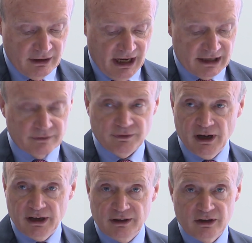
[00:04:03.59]
and
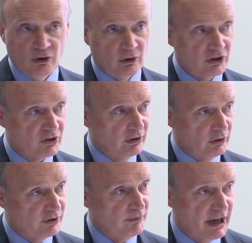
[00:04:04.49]
define the knowledge,
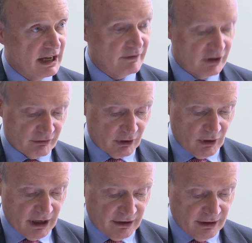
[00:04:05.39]
skills and behaviours
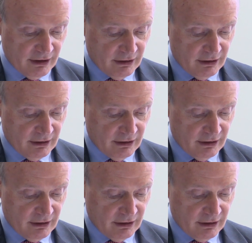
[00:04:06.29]
required